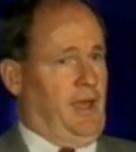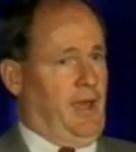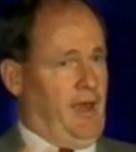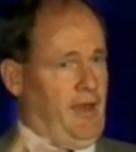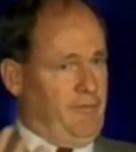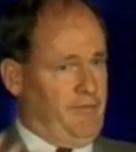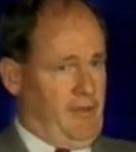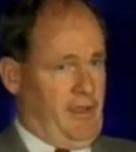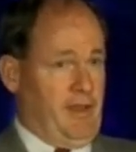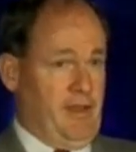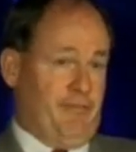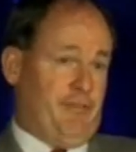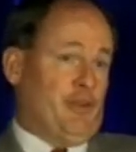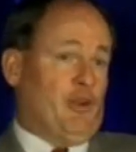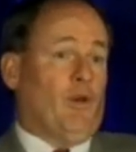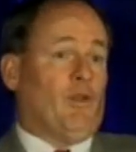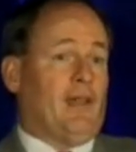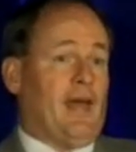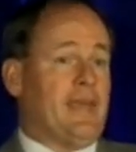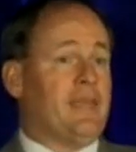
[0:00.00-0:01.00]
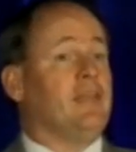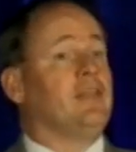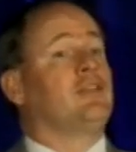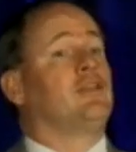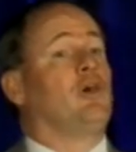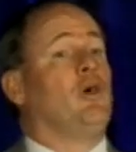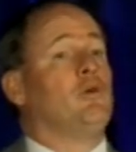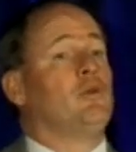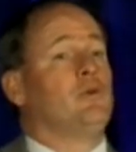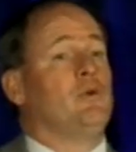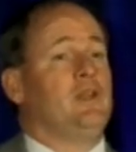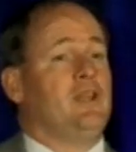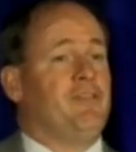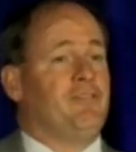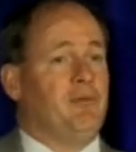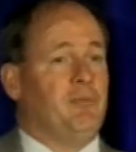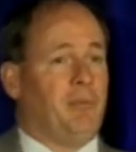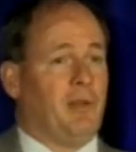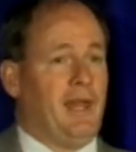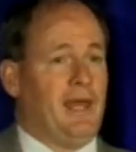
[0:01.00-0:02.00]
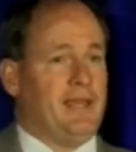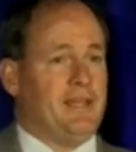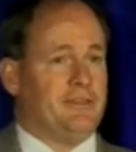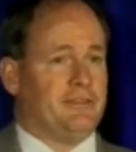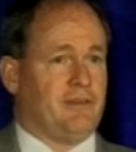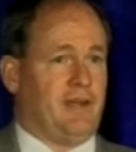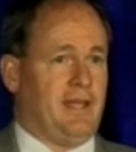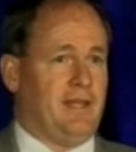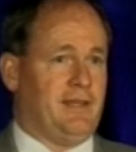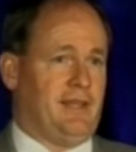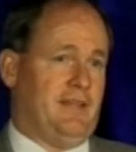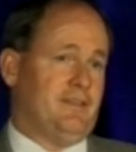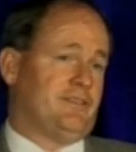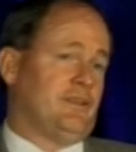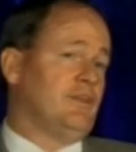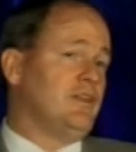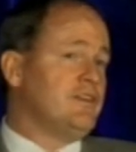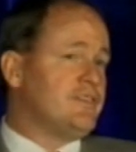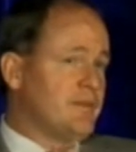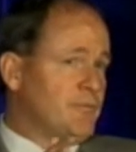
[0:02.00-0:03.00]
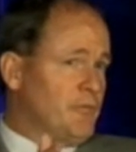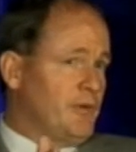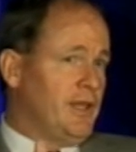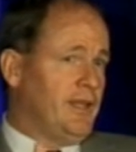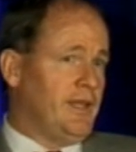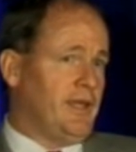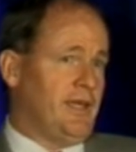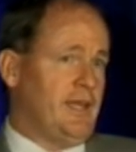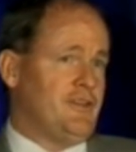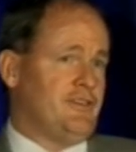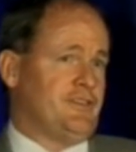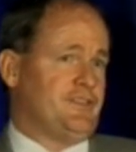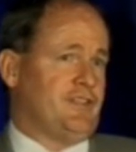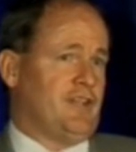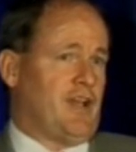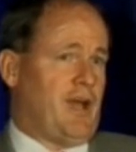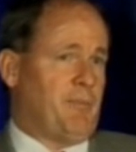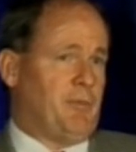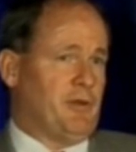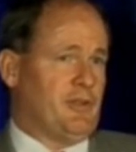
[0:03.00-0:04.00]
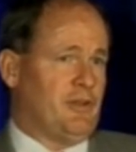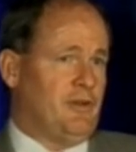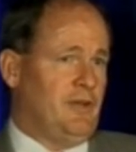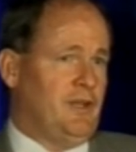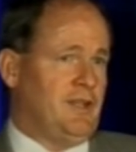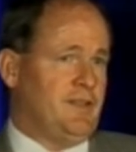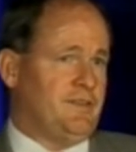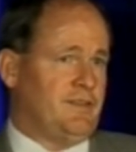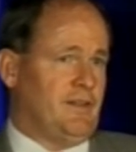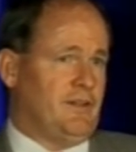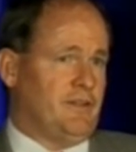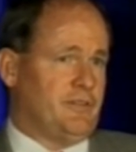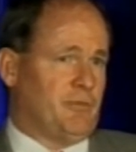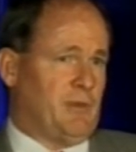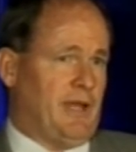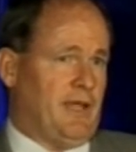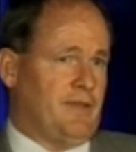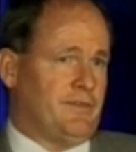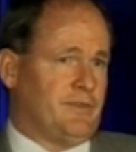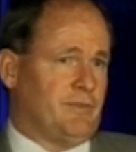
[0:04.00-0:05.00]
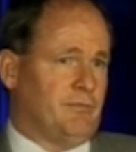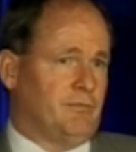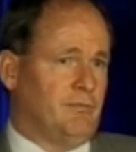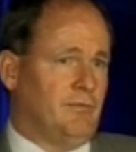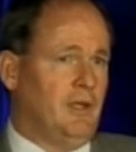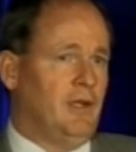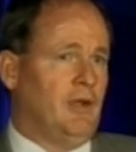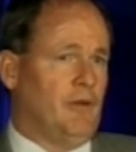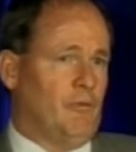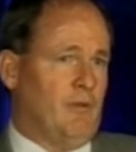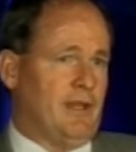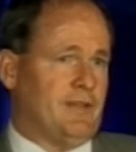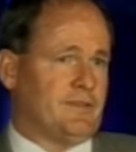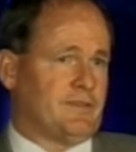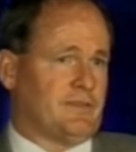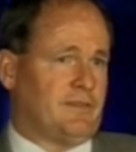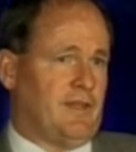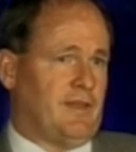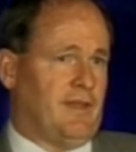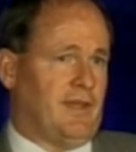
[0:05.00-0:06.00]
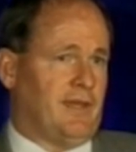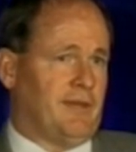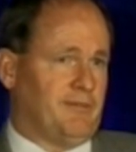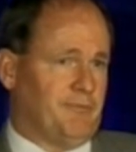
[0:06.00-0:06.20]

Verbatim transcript: Of, and if you don't like it, go to a different place, right? And so there's some really interesting opportunities here as well as some risks, I think.